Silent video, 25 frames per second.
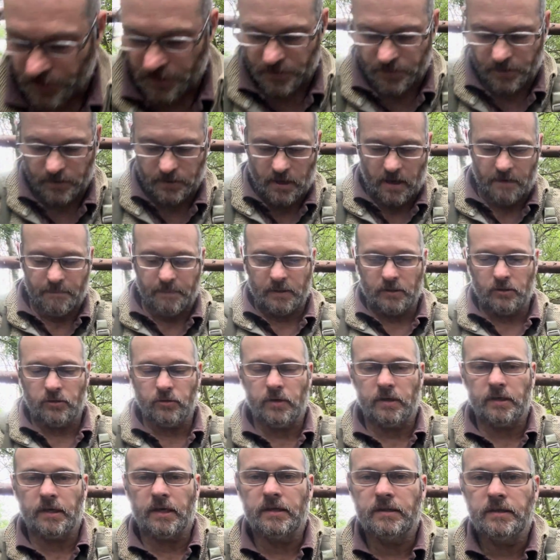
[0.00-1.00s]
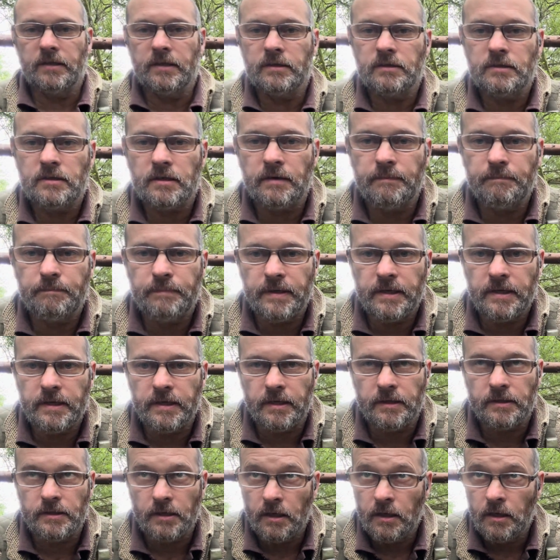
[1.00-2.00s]
thing that I've been doing in the interim
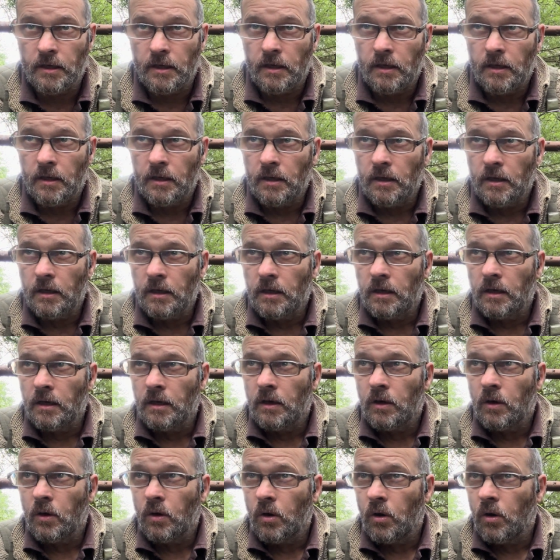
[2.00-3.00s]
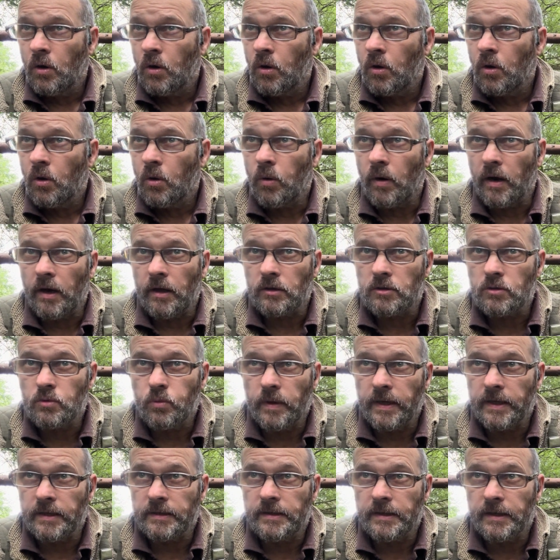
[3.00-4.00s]
period, whilst
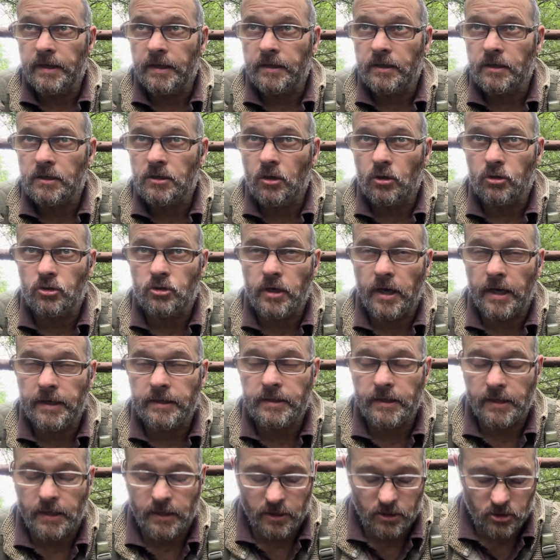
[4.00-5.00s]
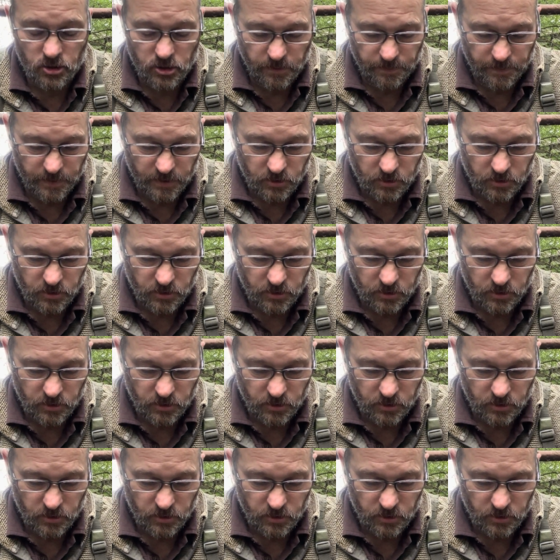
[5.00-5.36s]
waiting to get this, or trying to get the shipping